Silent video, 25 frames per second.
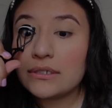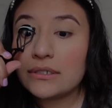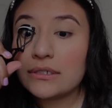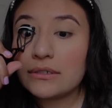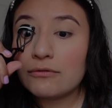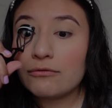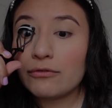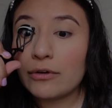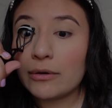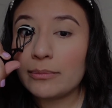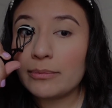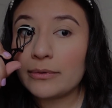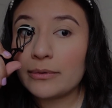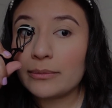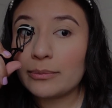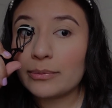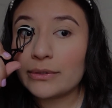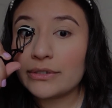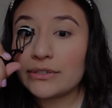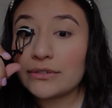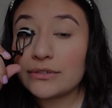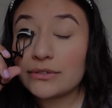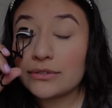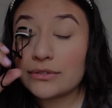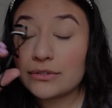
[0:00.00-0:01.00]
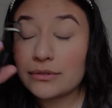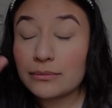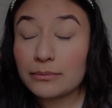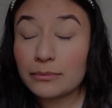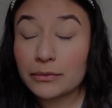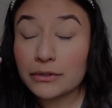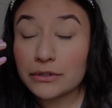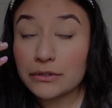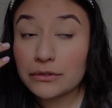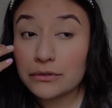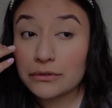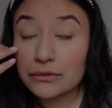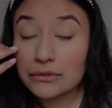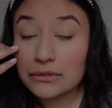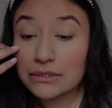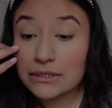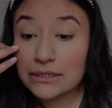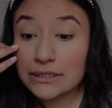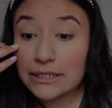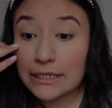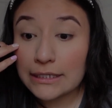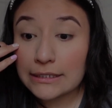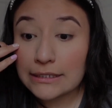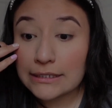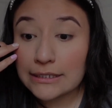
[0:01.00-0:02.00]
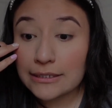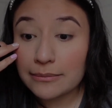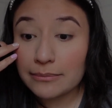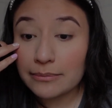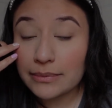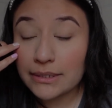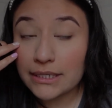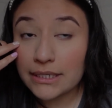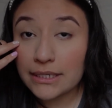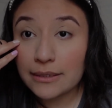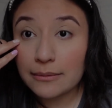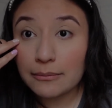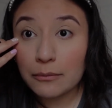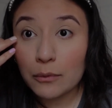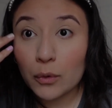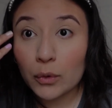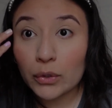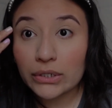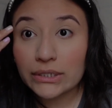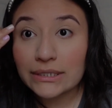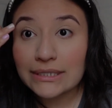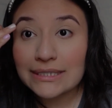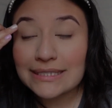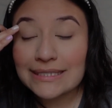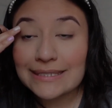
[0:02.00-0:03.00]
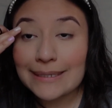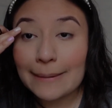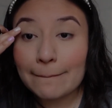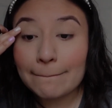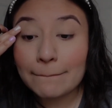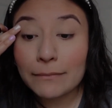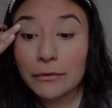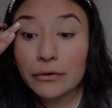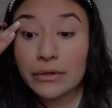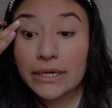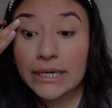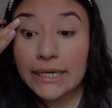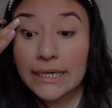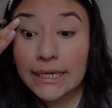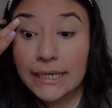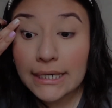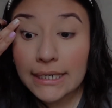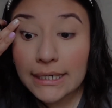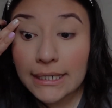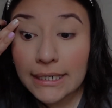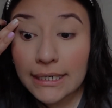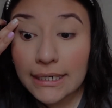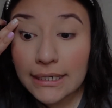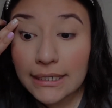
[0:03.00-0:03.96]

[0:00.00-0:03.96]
rubber bristles tend to be more separated,